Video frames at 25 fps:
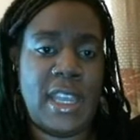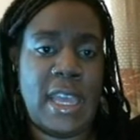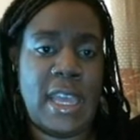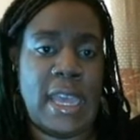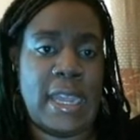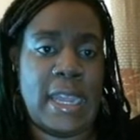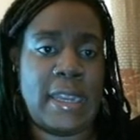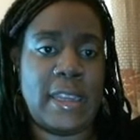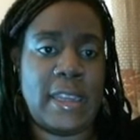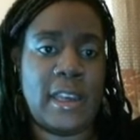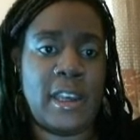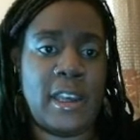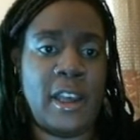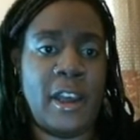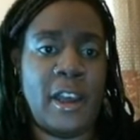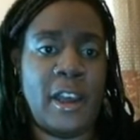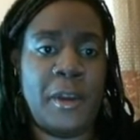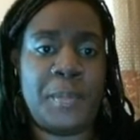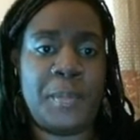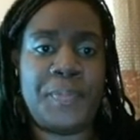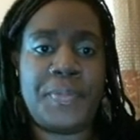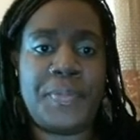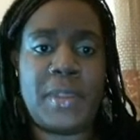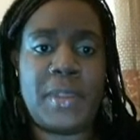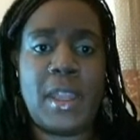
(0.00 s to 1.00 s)
and
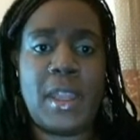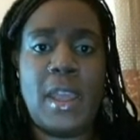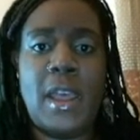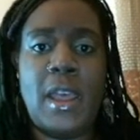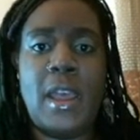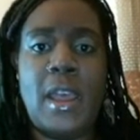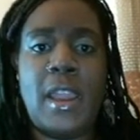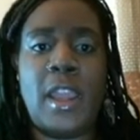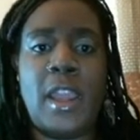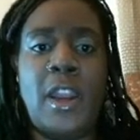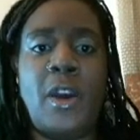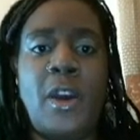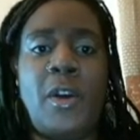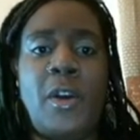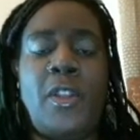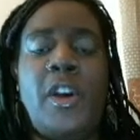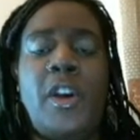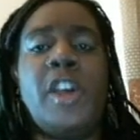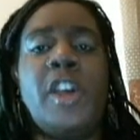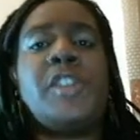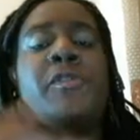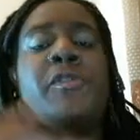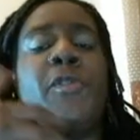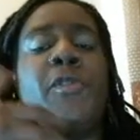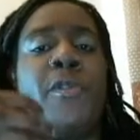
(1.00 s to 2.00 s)

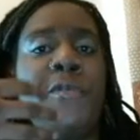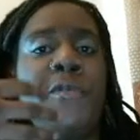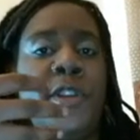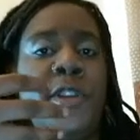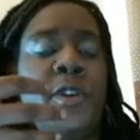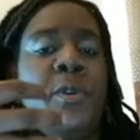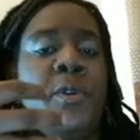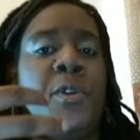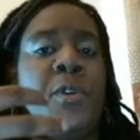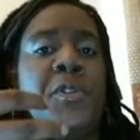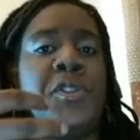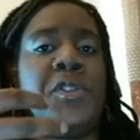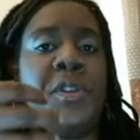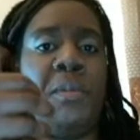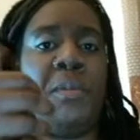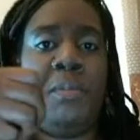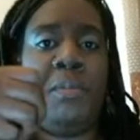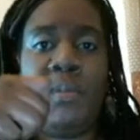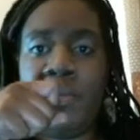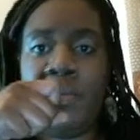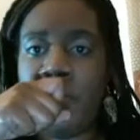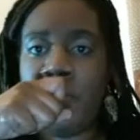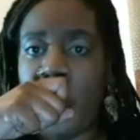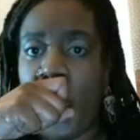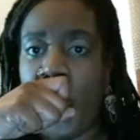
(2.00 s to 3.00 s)
us reviewers
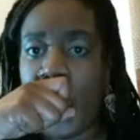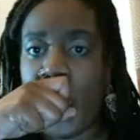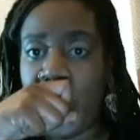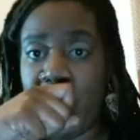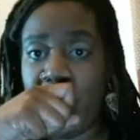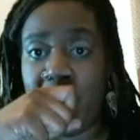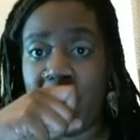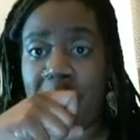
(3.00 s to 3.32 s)
are